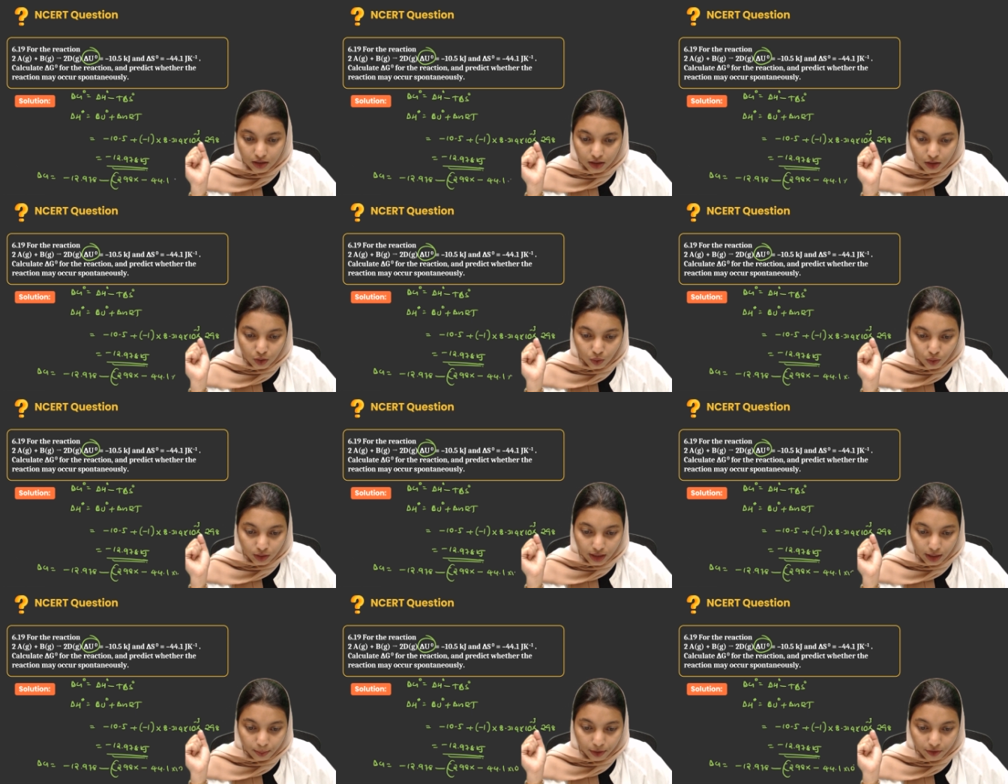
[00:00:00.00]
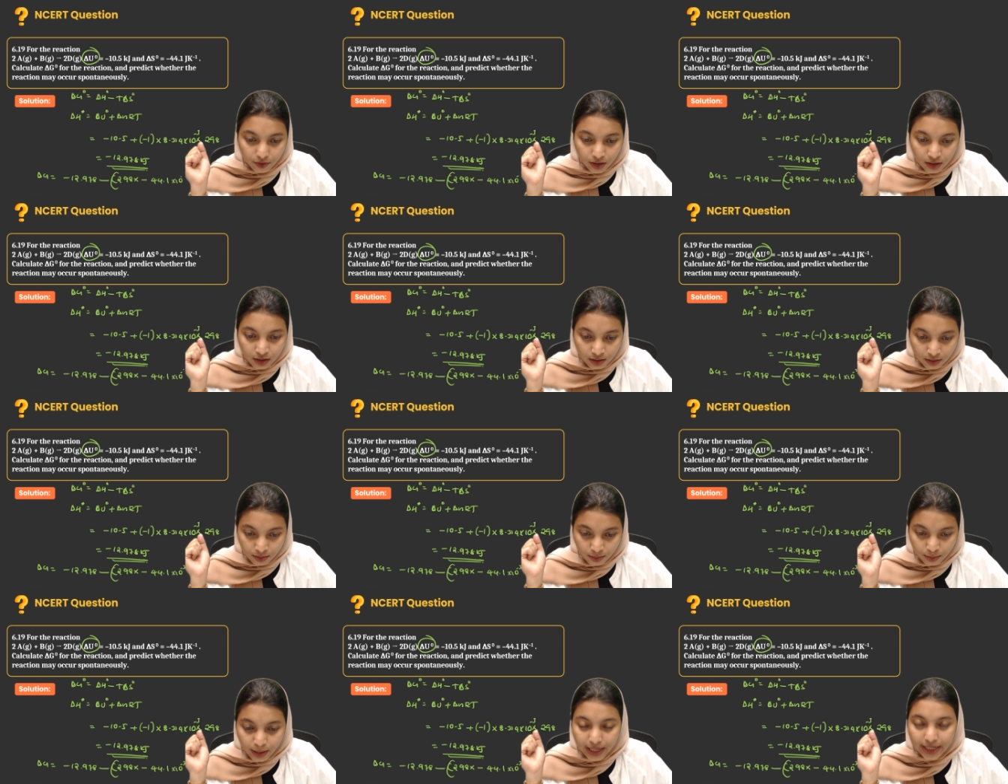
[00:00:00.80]
into 10 power
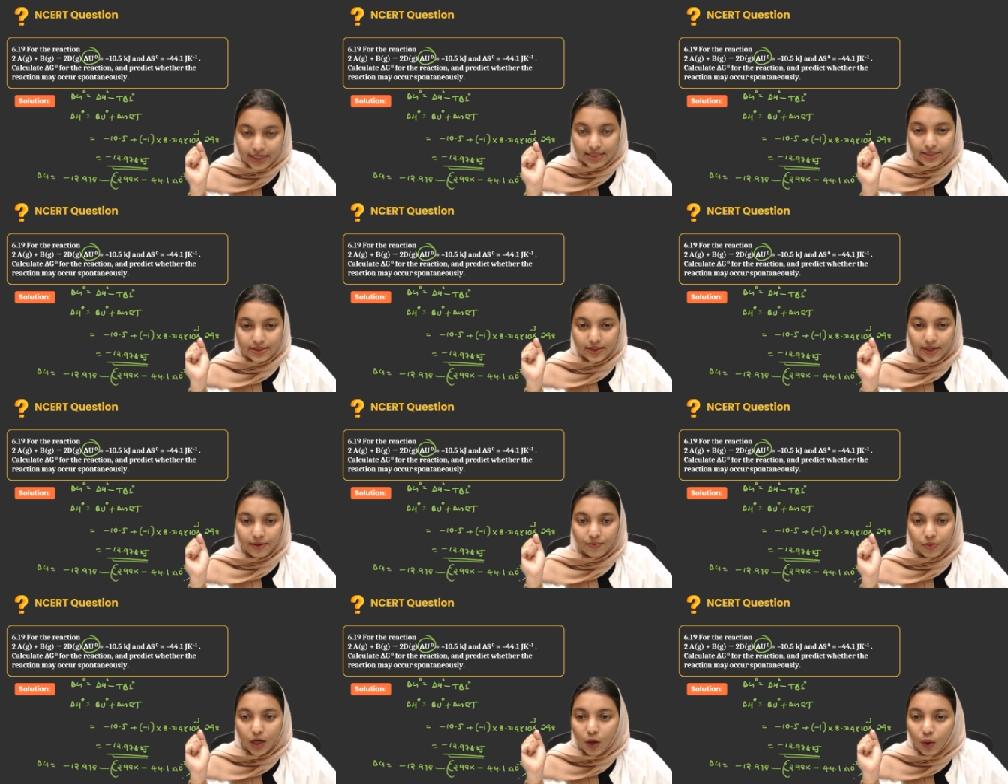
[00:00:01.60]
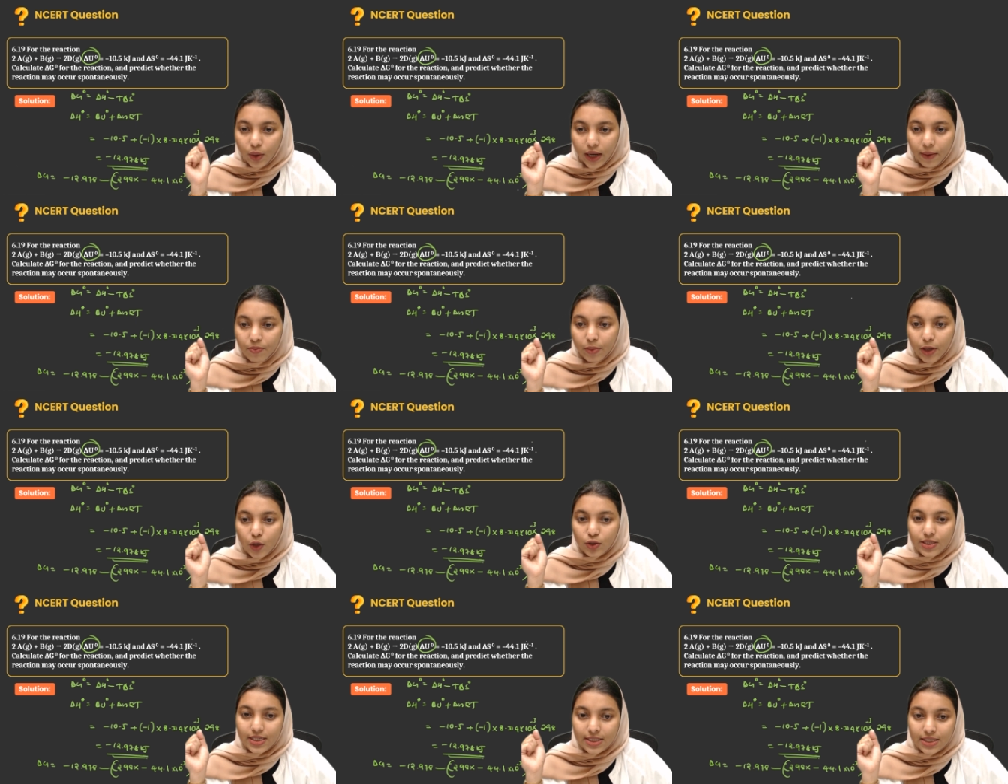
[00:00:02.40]
minus 3, okay,
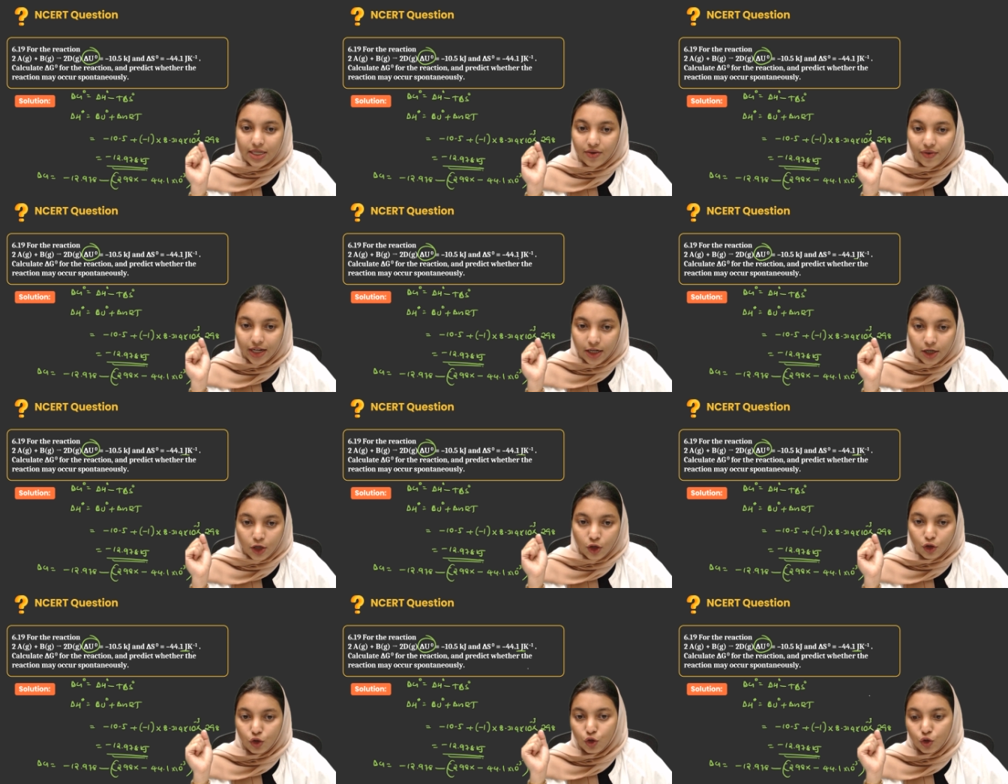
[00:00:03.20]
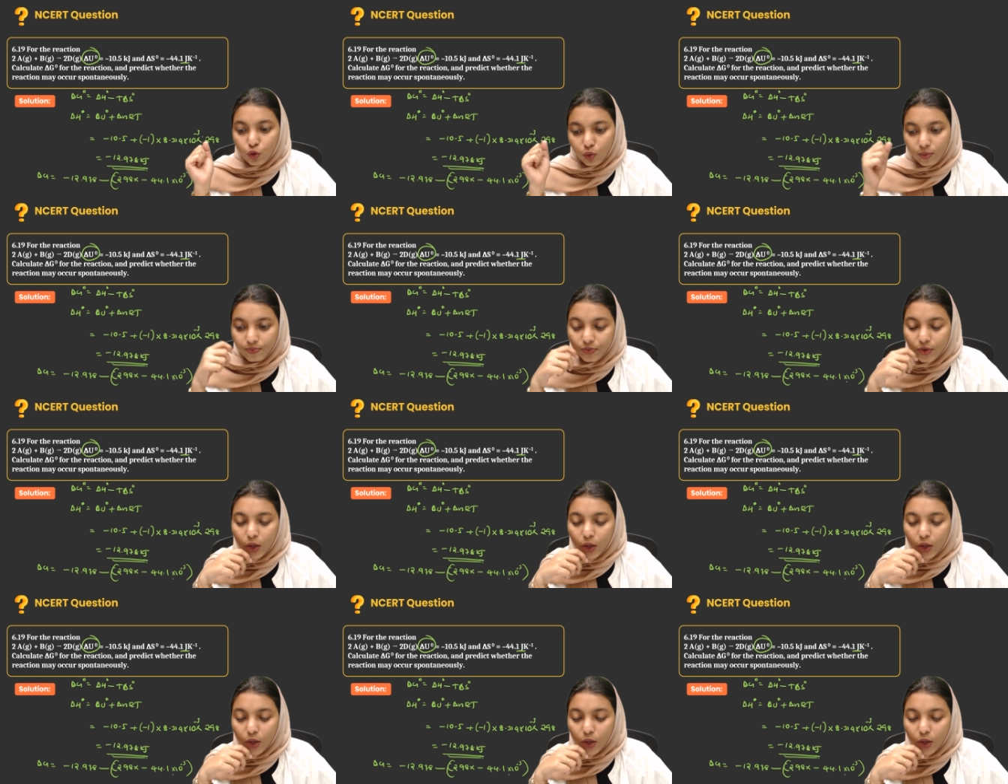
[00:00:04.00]
because it is given in joule.